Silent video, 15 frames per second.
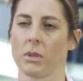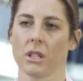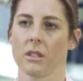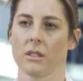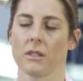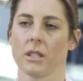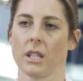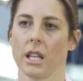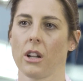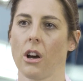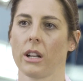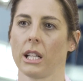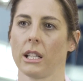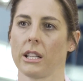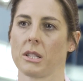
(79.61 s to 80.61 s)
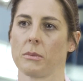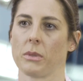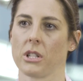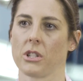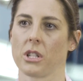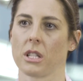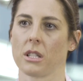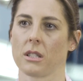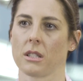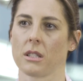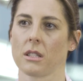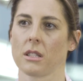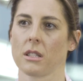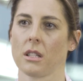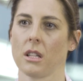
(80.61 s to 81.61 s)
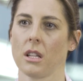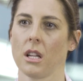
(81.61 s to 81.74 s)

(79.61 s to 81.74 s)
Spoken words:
because it only led to prejudices.